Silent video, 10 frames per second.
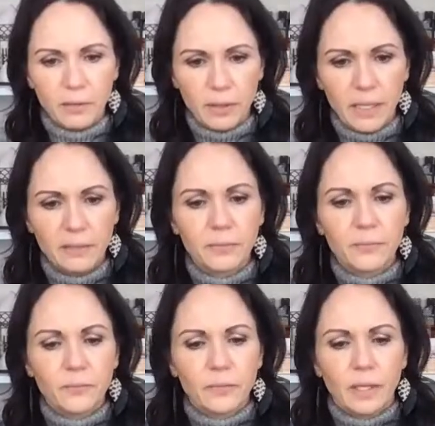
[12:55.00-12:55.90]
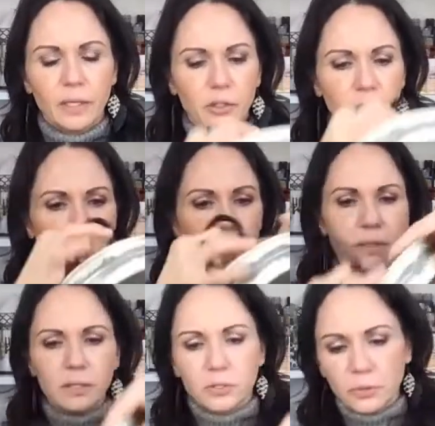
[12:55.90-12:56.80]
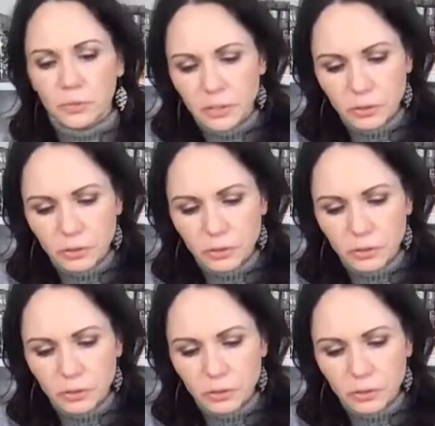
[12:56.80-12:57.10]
great. But the truth is